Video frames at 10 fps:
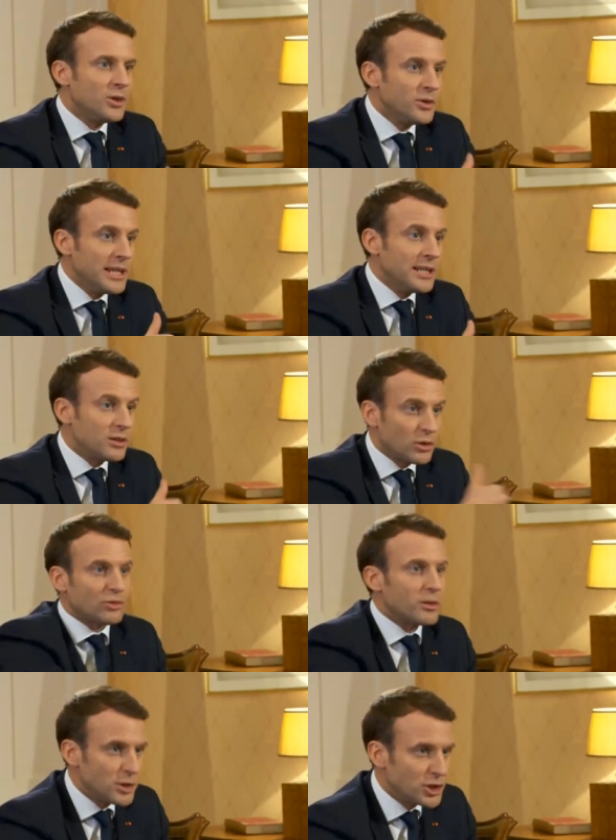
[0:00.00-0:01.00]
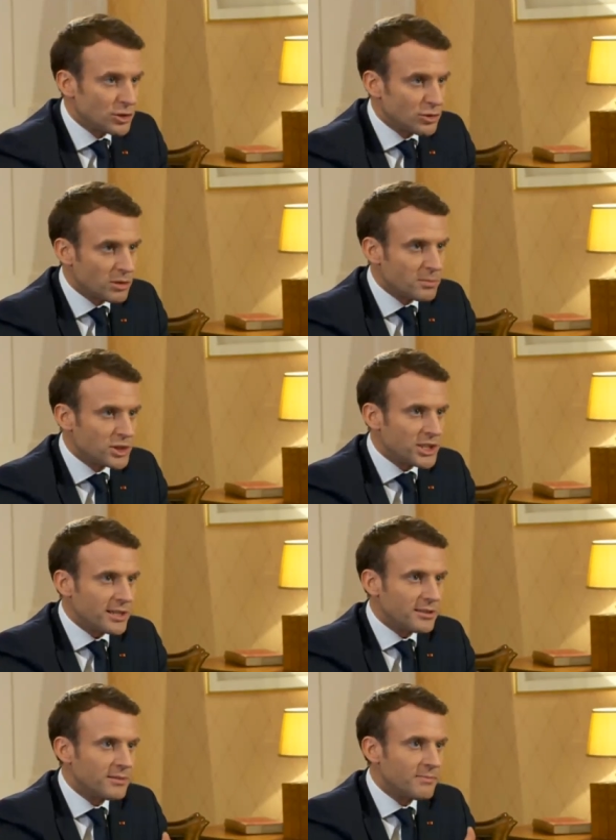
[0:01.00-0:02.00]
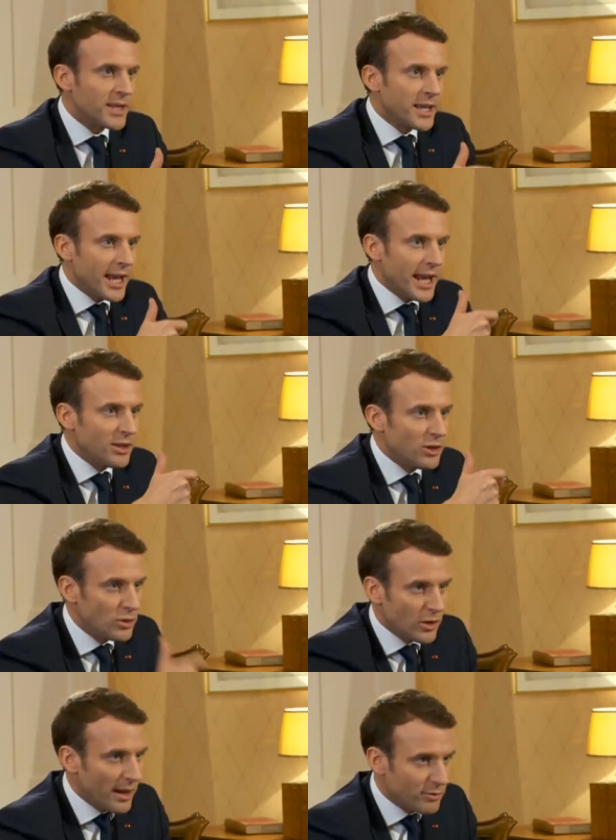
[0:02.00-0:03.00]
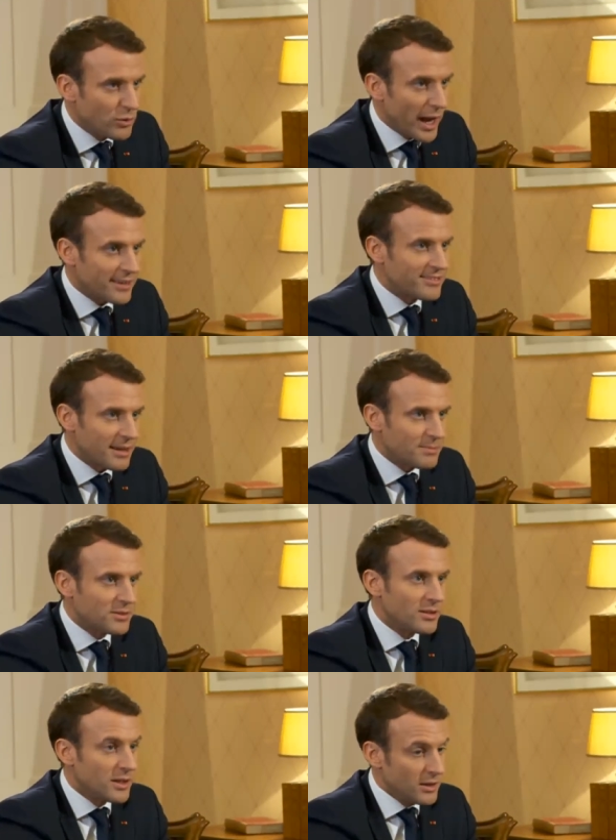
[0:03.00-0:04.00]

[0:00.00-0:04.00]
you need contribution to the budget, and you have to accept